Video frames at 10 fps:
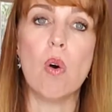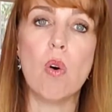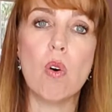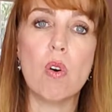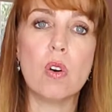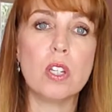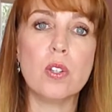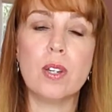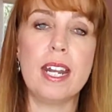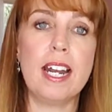or
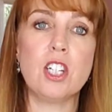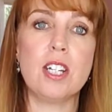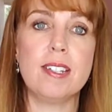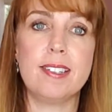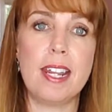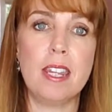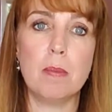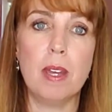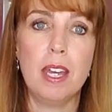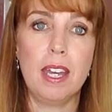you can actually send
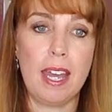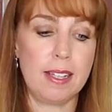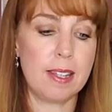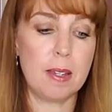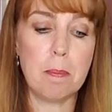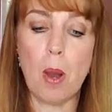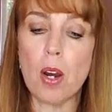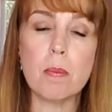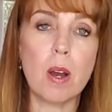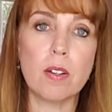them at the
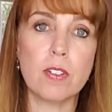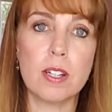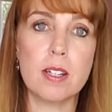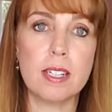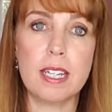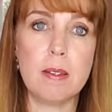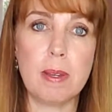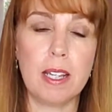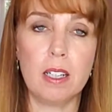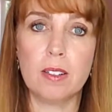bottom of an
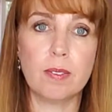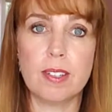email.